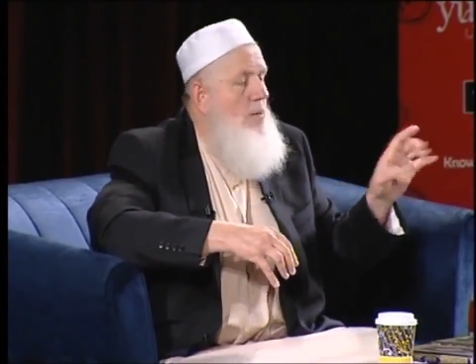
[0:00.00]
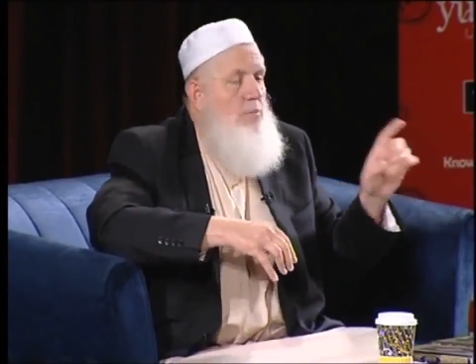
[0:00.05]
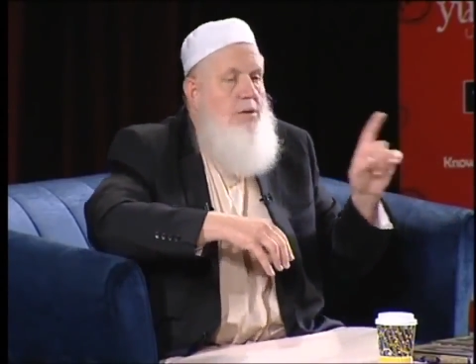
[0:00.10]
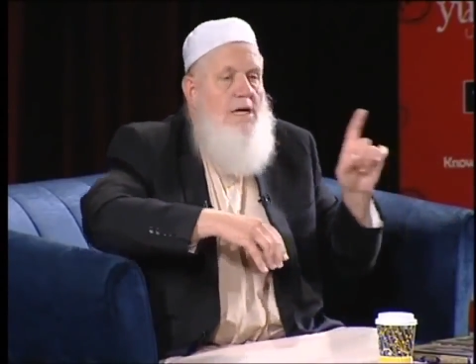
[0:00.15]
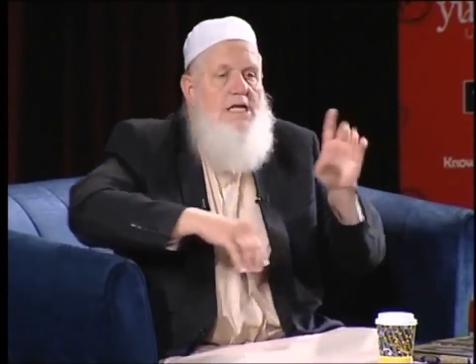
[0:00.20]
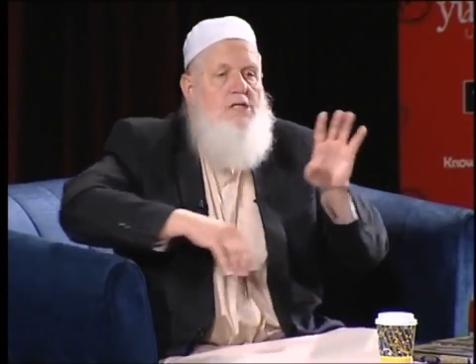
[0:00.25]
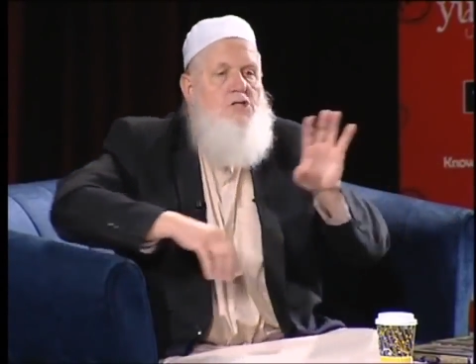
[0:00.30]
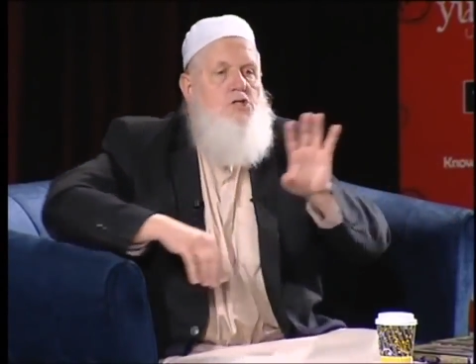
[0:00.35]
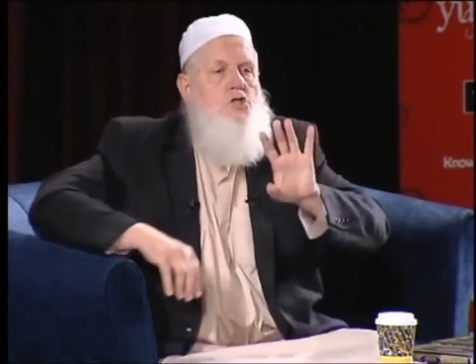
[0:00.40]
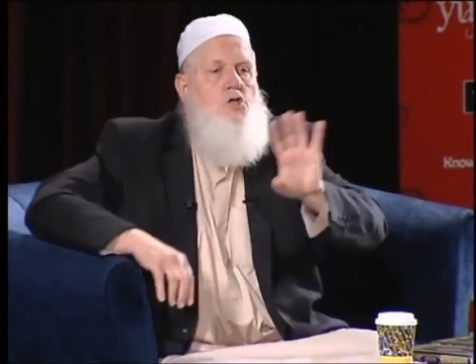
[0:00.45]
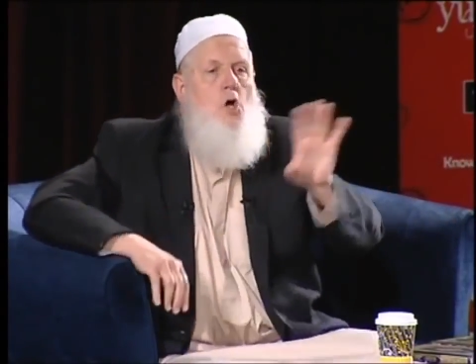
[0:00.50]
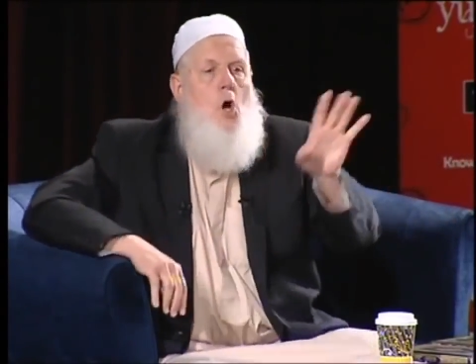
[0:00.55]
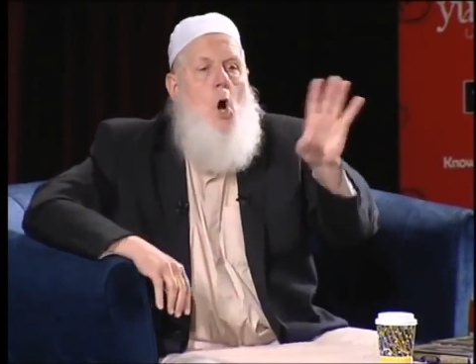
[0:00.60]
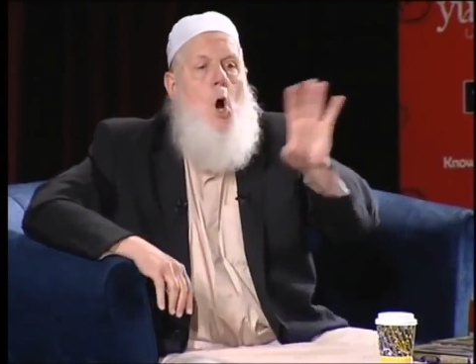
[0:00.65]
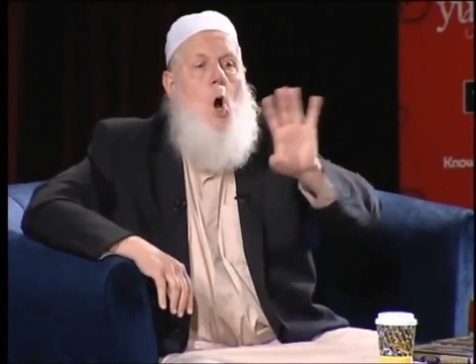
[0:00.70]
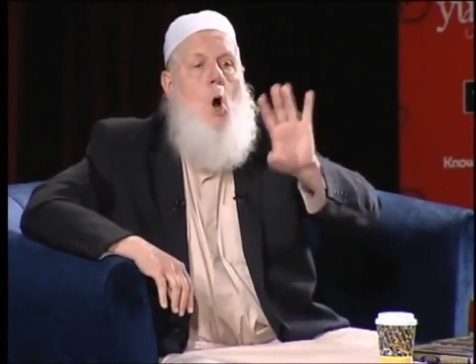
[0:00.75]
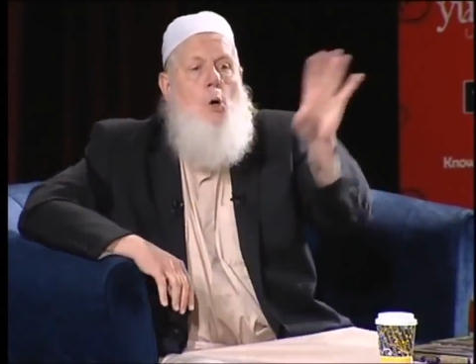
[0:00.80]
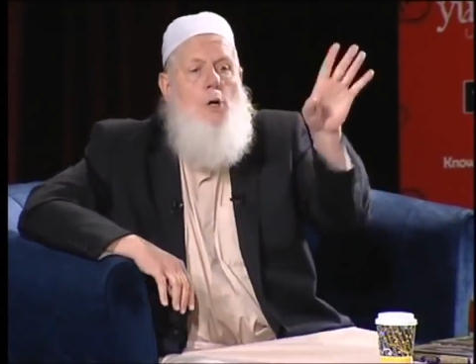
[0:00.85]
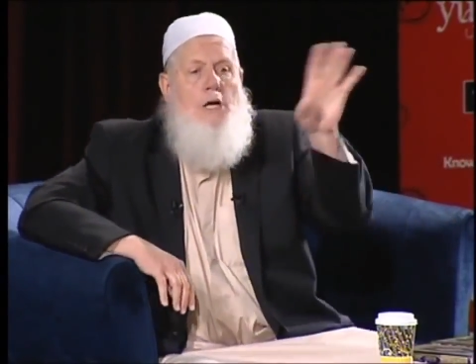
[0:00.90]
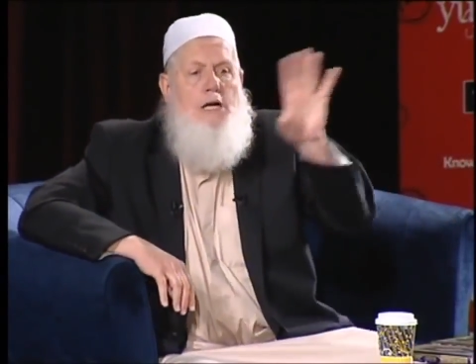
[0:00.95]
But it's the
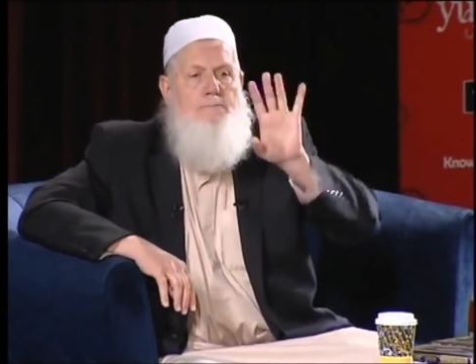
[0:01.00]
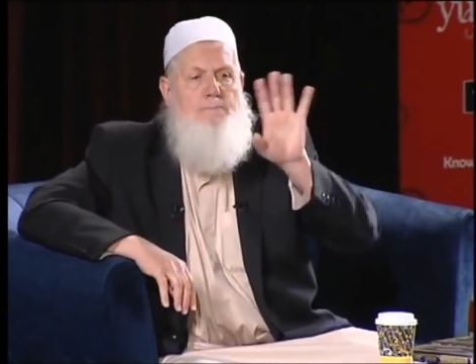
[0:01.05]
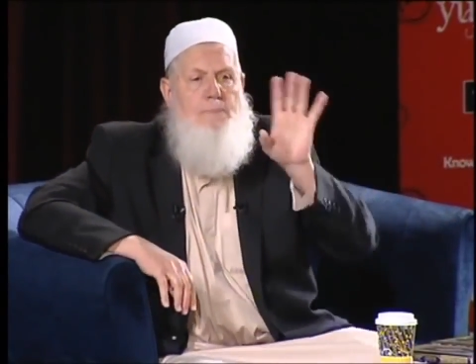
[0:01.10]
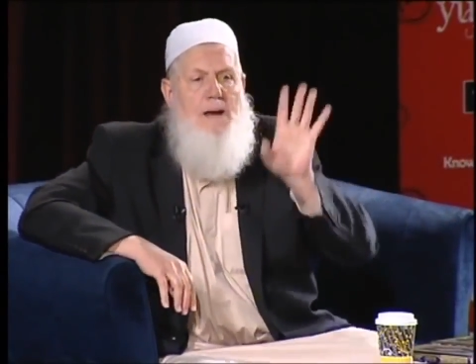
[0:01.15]
only